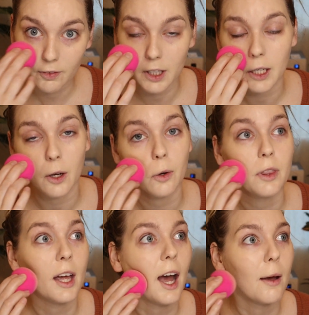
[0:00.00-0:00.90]

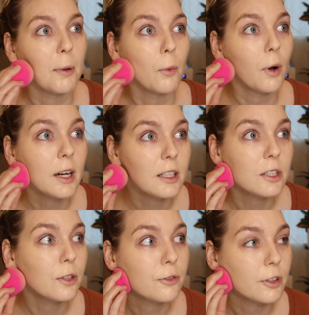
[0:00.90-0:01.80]
video that I've been wanting
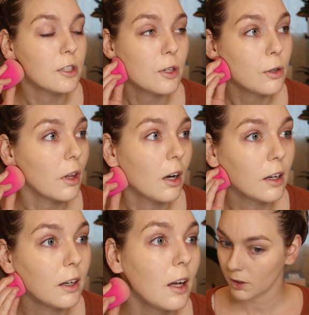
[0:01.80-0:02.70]
to do for so
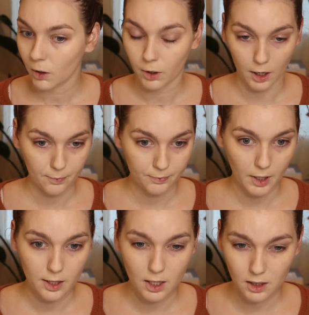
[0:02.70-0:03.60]
long. Okay,
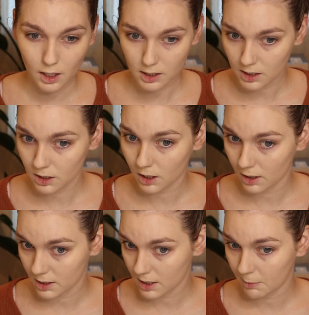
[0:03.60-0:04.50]
I think that's as
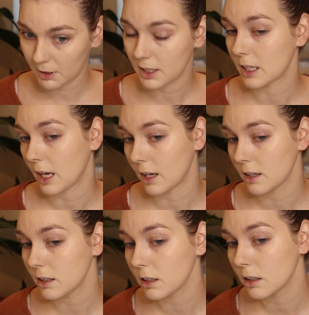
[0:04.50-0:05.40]
good as I'm gonna get,